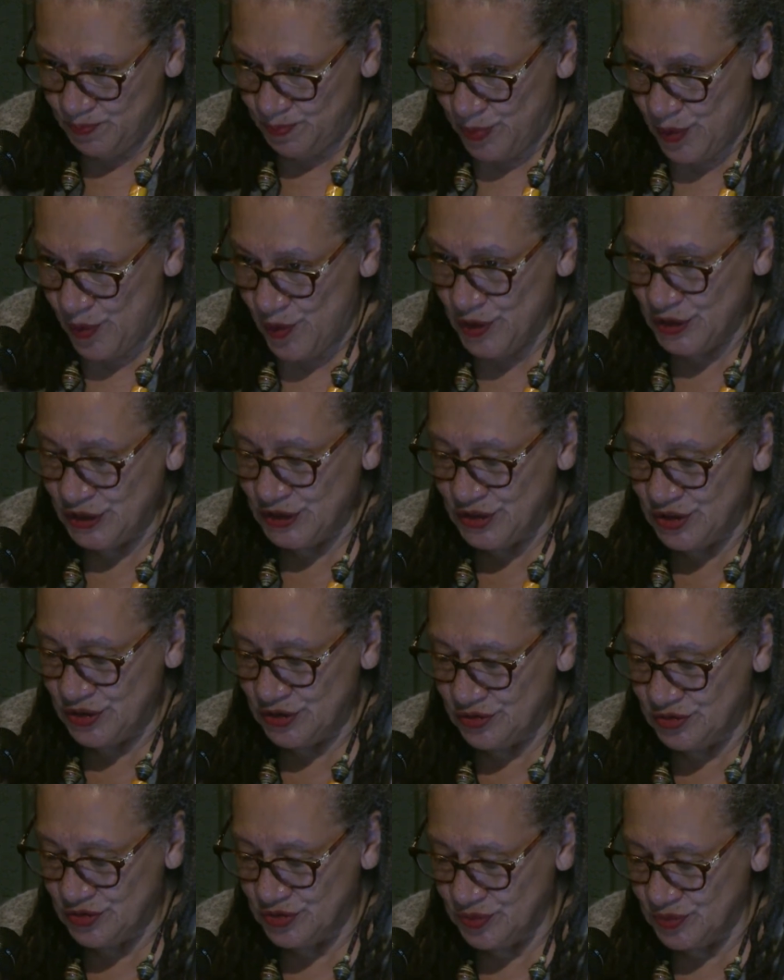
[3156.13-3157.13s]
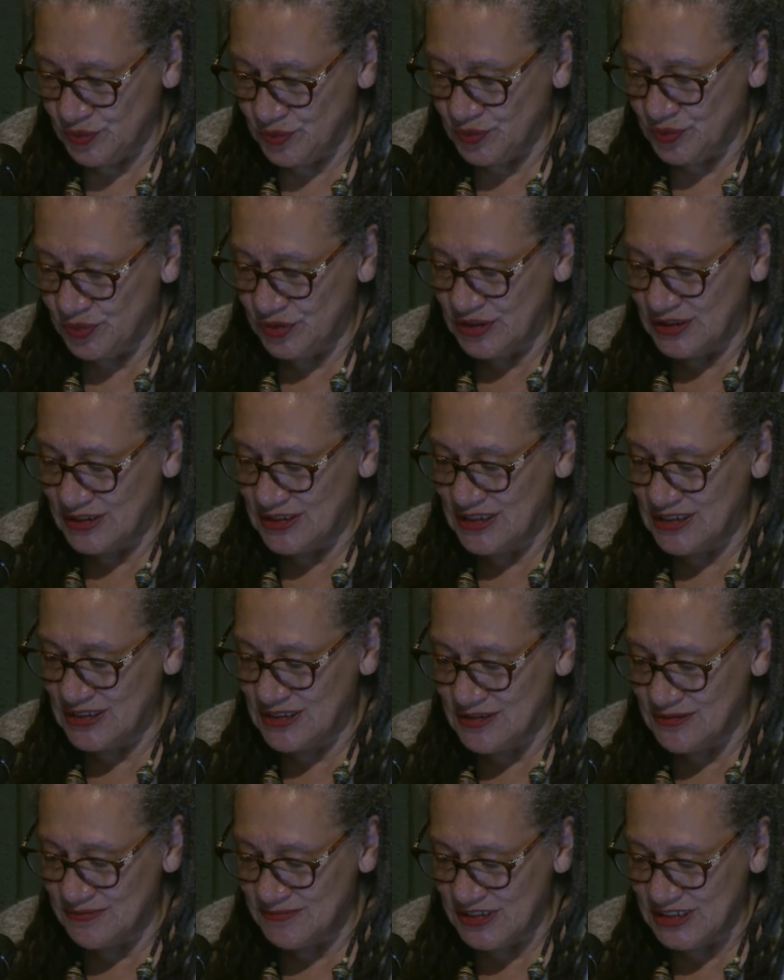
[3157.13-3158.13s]
point to the
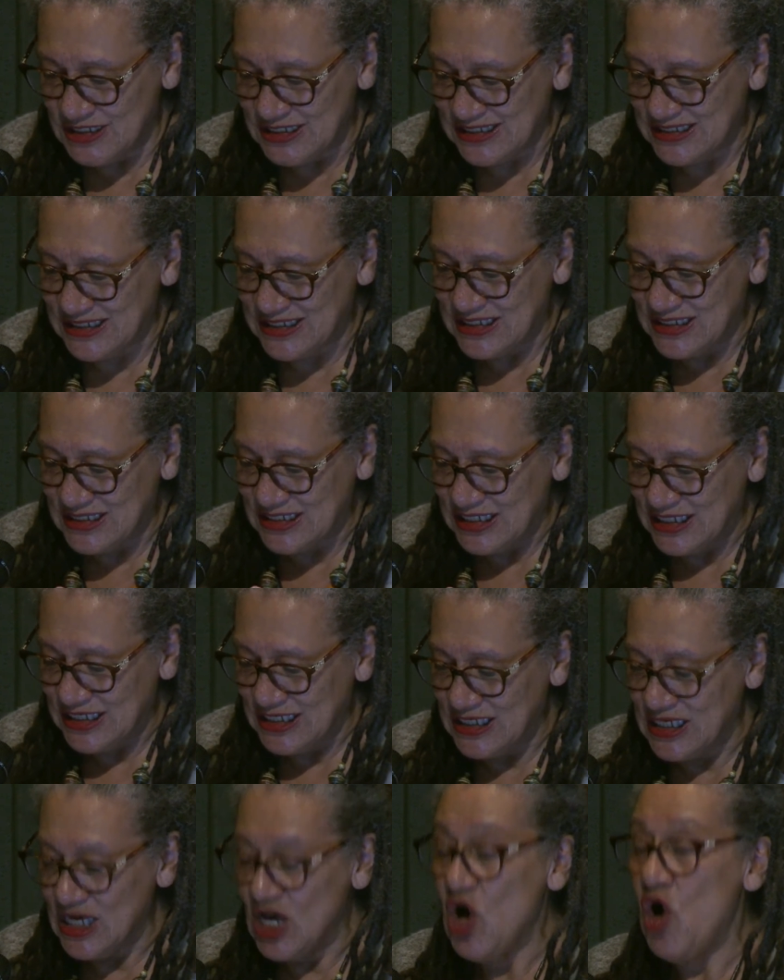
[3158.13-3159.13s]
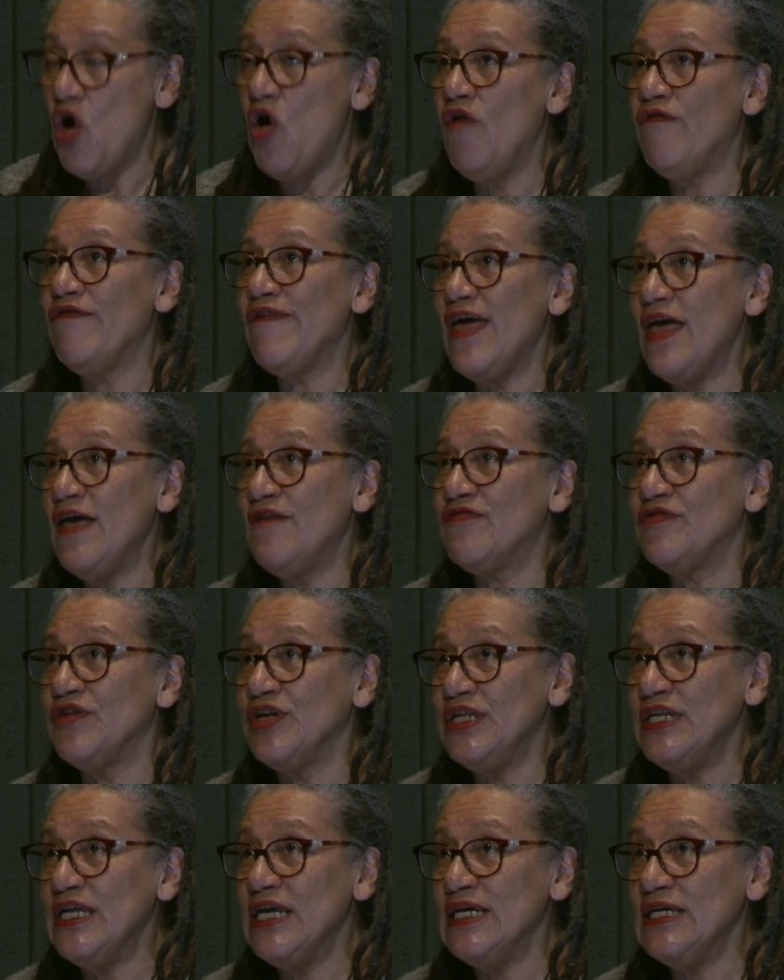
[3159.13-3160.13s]
systematicity of
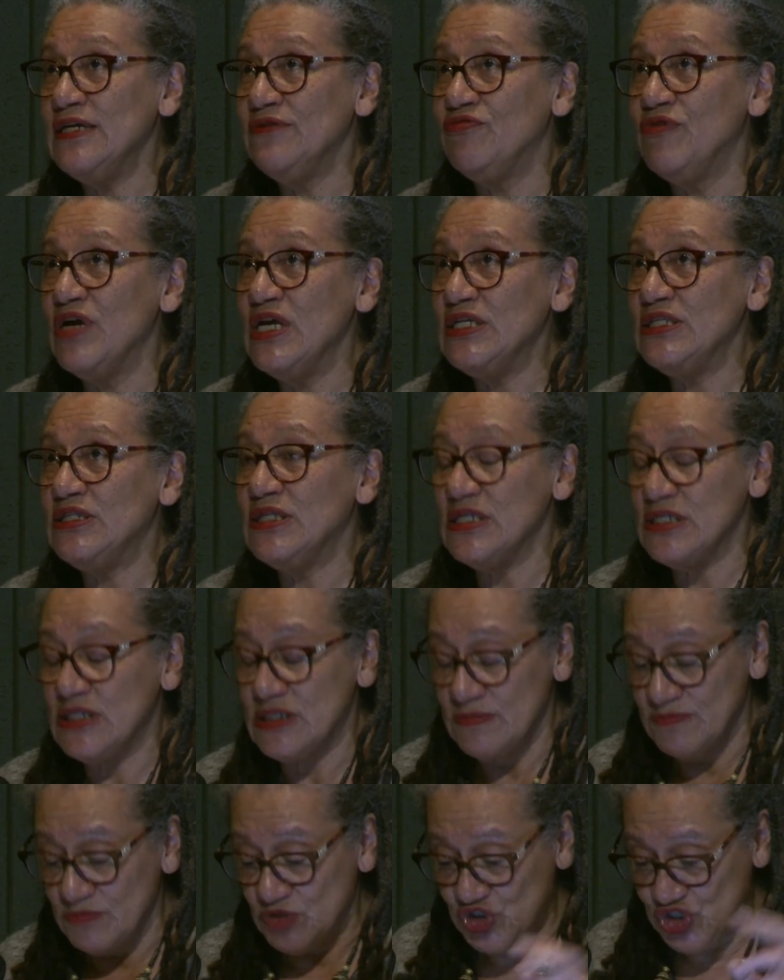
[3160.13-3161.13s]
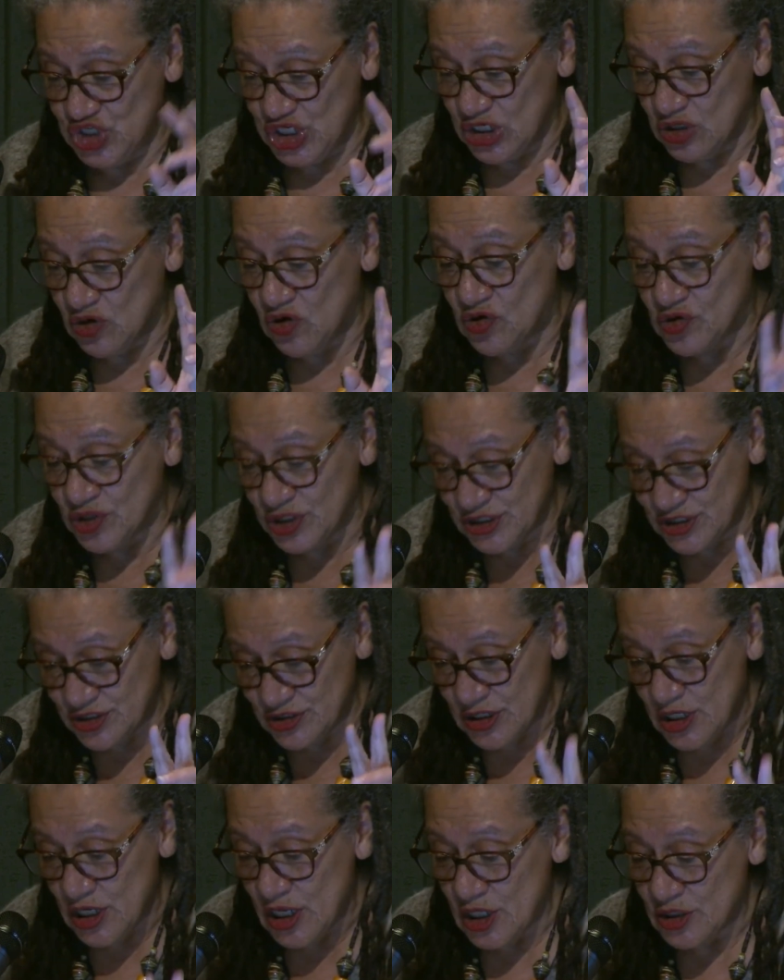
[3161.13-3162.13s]
everyday racism. She coined
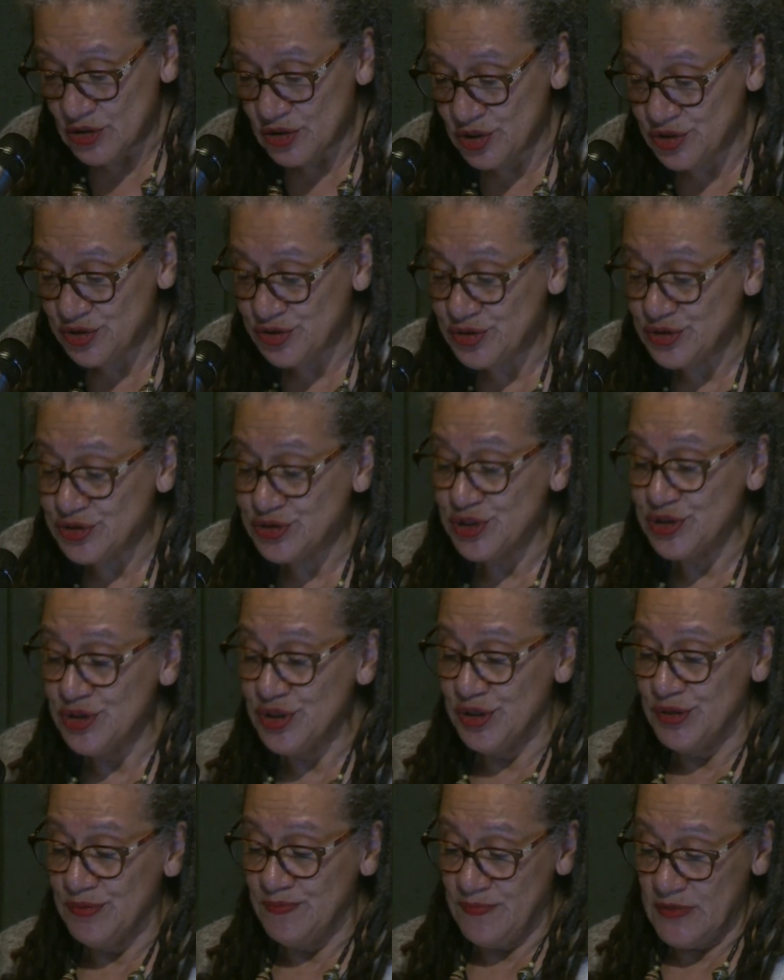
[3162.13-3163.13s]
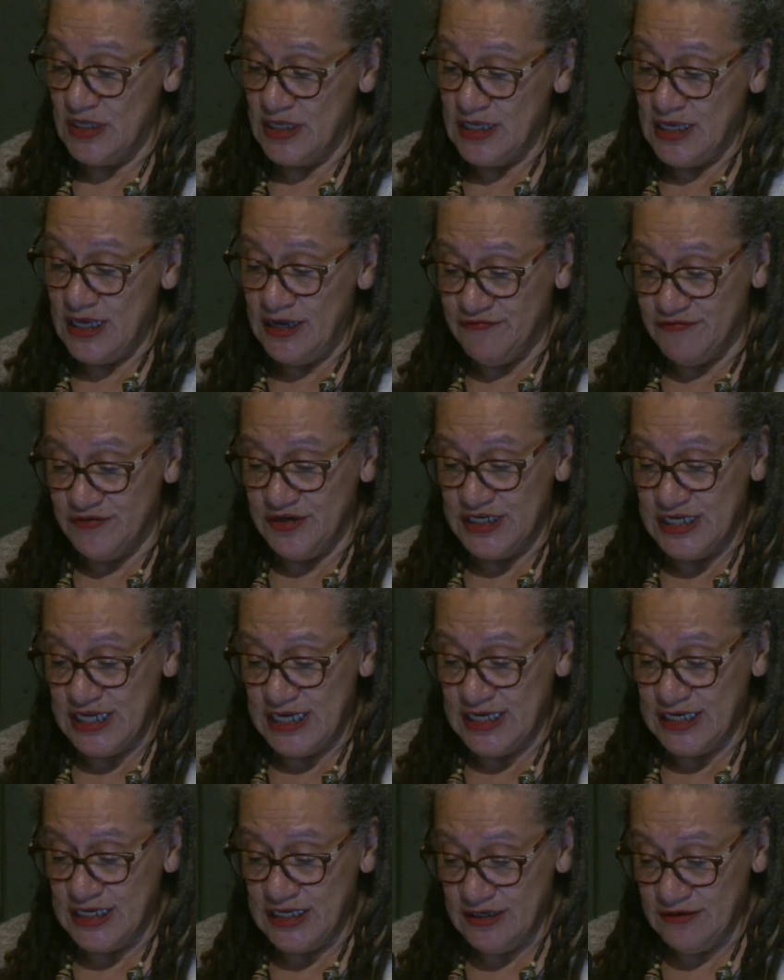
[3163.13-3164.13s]
the term
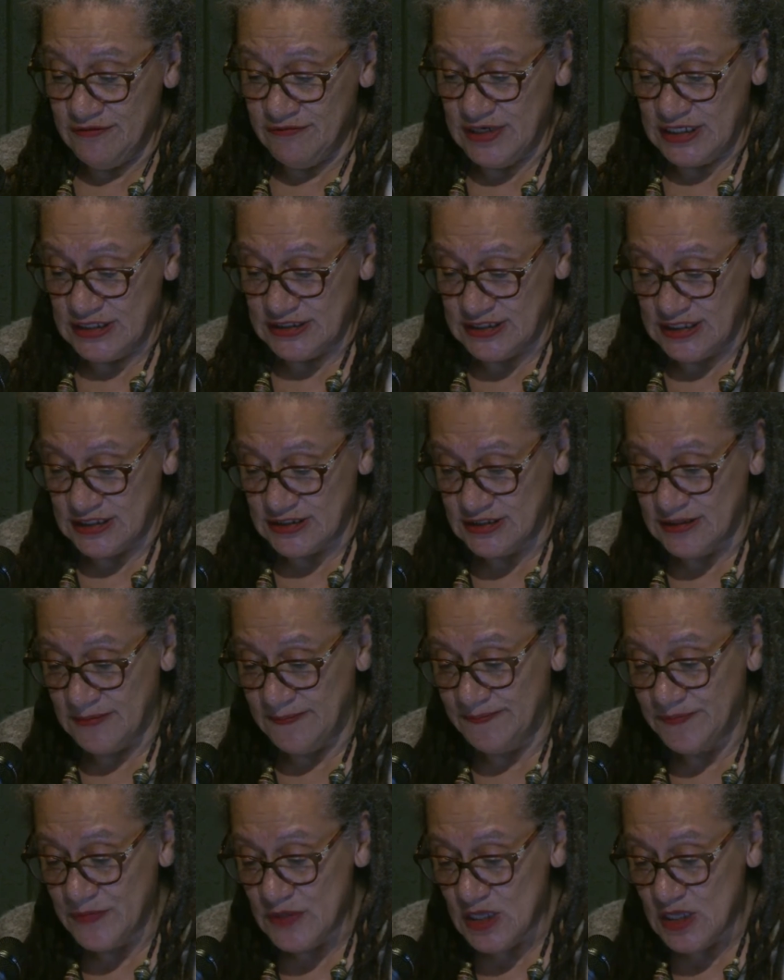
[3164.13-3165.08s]
everyday racism.